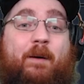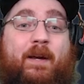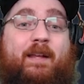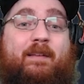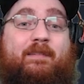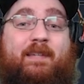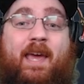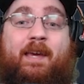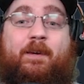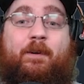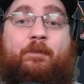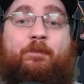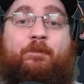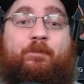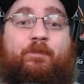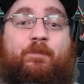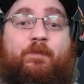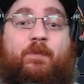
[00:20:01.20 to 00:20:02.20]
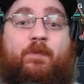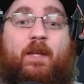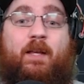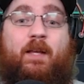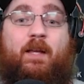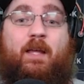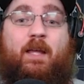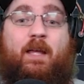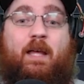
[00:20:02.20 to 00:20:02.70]
going to take him.
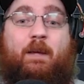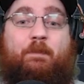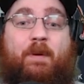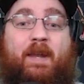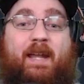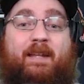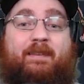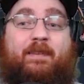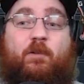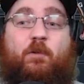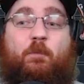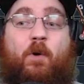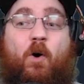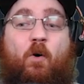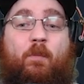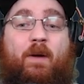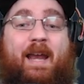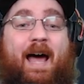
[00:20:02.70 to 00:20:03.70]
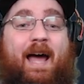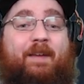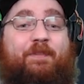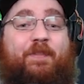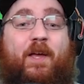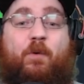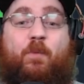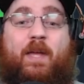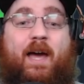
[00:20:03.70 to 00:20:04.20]
But at this moment, I
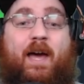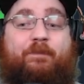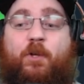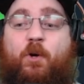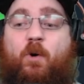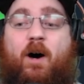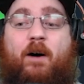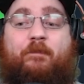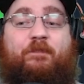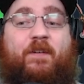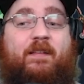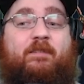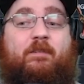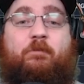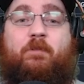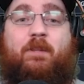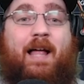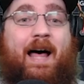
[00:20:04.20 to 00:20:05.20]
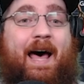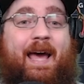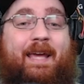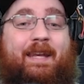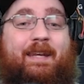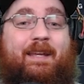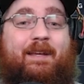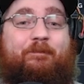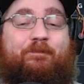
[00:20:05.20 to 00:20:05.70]
think we have to go offensive
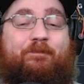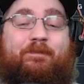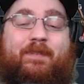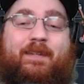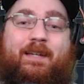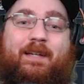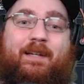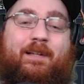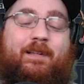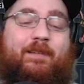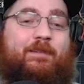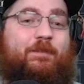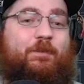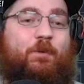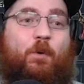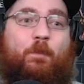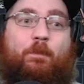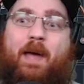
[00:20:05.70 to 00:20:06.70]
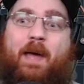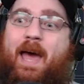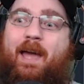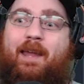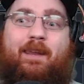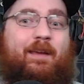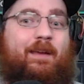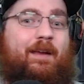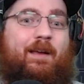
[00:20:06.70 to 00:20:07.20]
line. That's so bad.
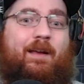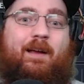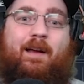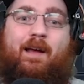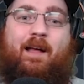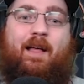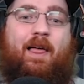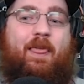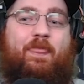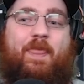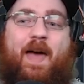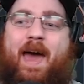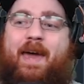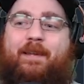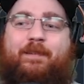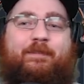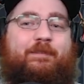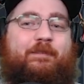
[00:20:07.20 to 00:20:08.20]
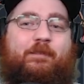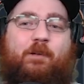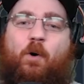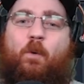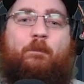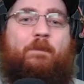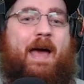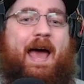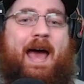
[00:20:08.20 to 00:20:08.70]
That is so
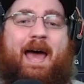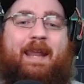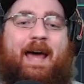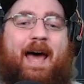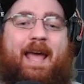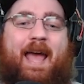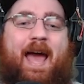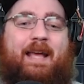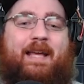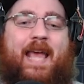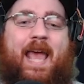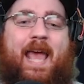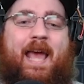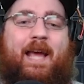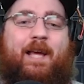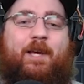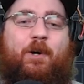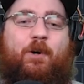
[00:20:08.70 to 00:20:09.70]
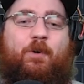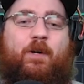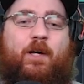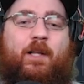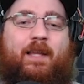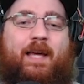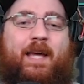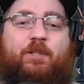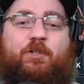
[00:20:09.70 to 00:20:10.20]
bad. I, I can't go
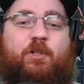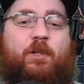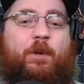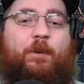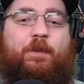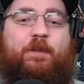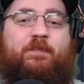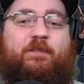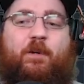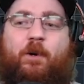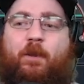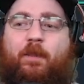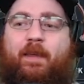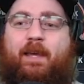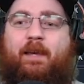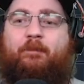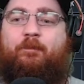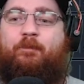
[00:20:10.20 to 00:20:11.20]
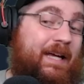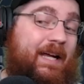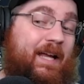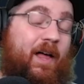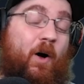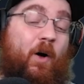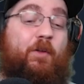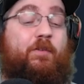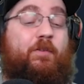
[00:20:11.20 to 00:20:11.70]
Colangelo this early.
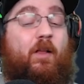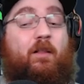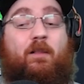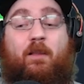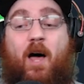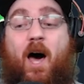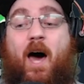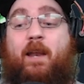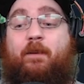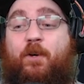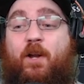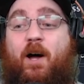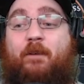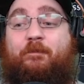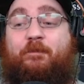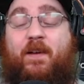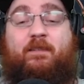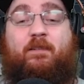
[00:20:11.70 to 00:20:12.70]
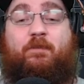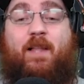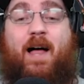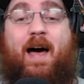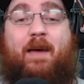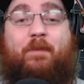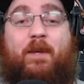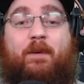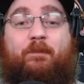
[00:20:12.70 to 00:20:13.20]
Oh, there's a lot of good offensive
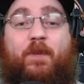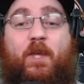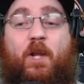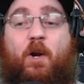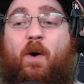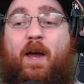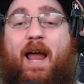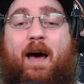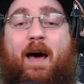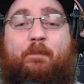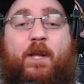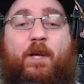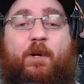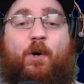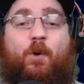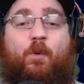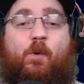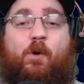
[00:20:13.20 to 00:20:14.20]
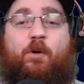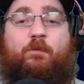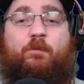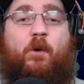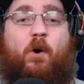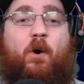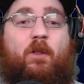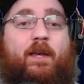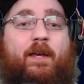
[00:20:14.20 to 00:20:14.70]
linemen. You know what? I'm going to Warren
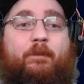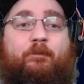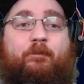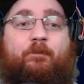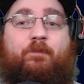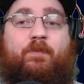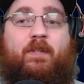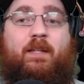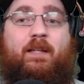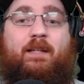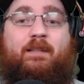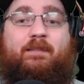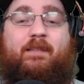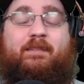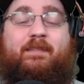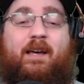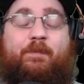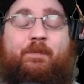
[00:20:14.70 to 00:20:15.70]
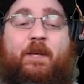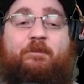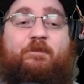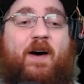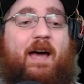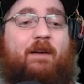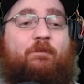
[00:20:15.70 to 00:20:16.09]
Foley. He's a seventy-five